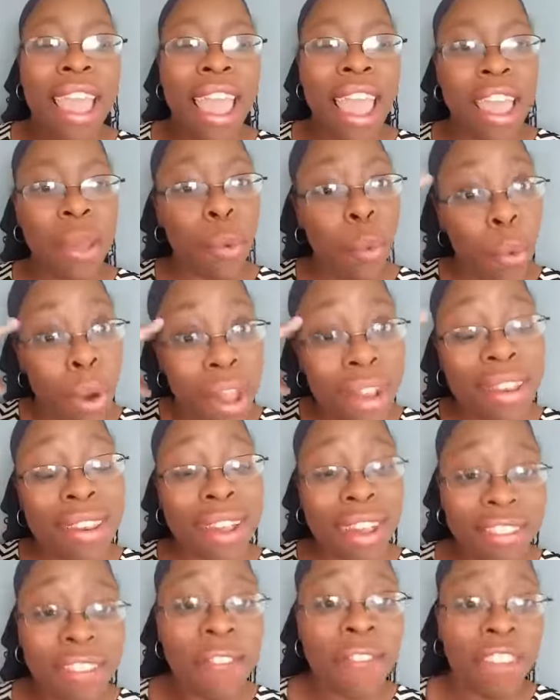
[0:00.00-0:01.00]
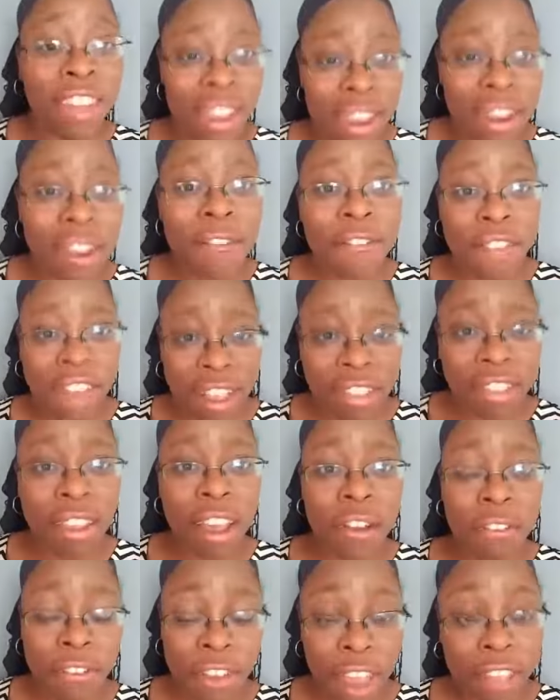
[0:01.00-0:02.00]
and one does indeed affect
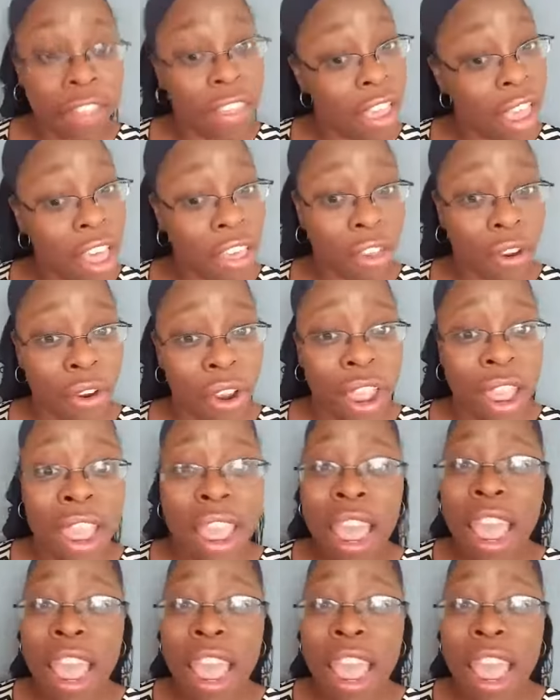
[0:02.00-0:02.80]
affect the other.